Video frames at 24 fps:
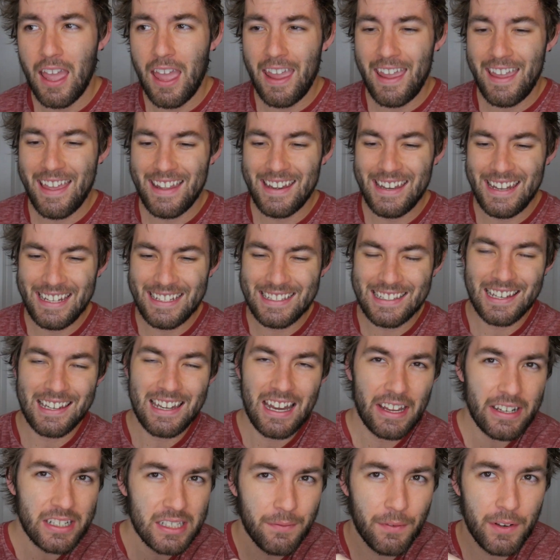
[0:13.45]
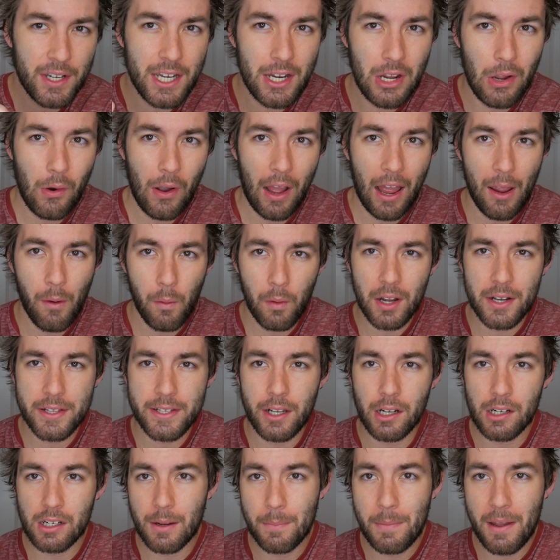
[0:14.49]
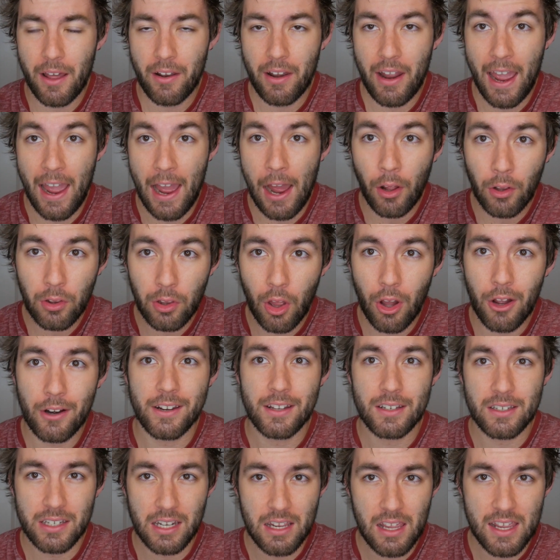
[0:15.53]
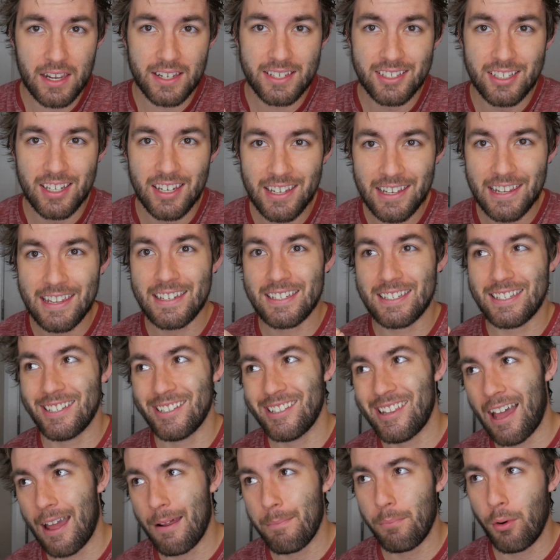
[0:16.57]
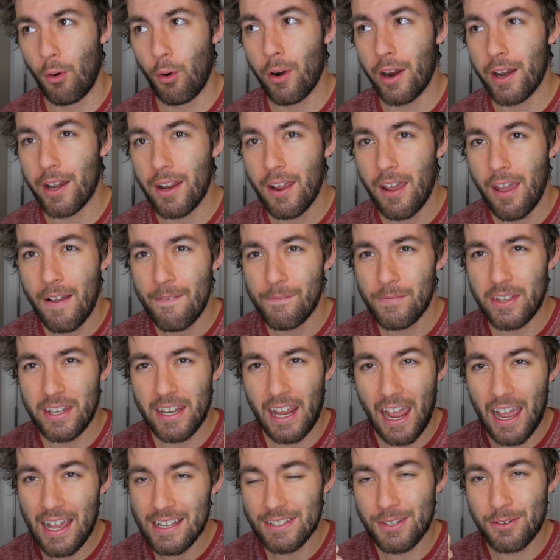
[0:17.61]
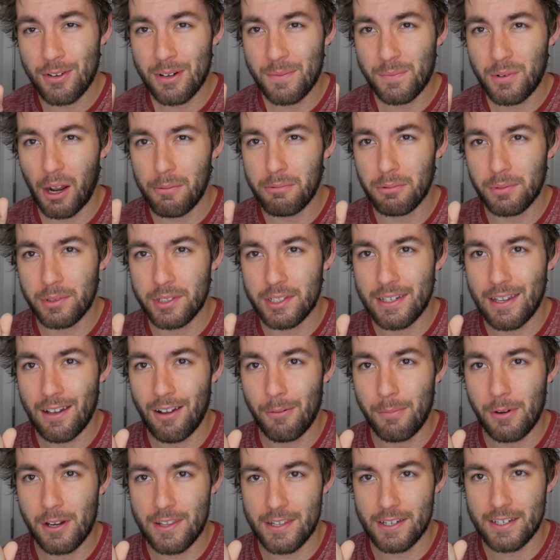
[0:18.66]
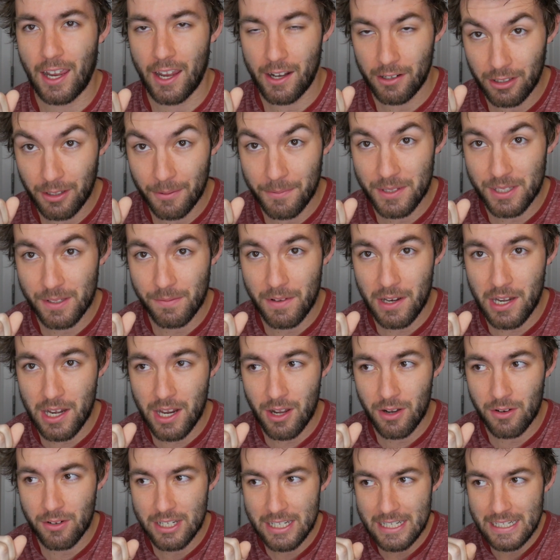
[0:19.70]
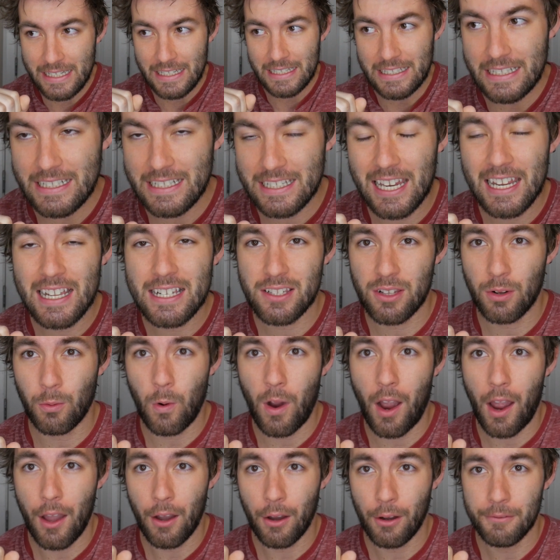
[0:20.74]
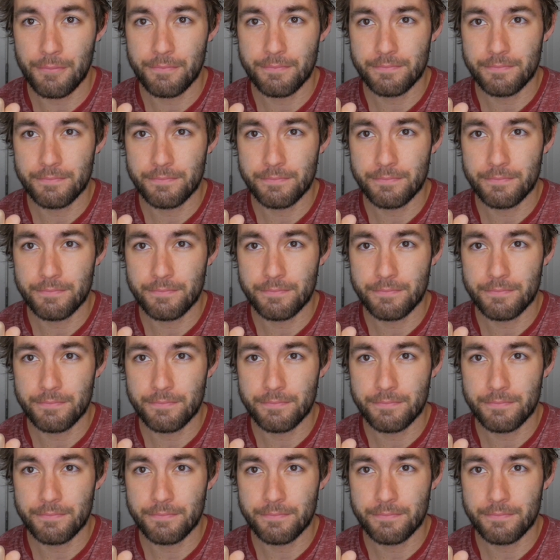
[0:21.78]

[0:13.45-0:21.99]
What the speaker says: And in today's video, I want to talk about how long it takes to get to that point. And as you can probably tell by the title of this video, it takes a while.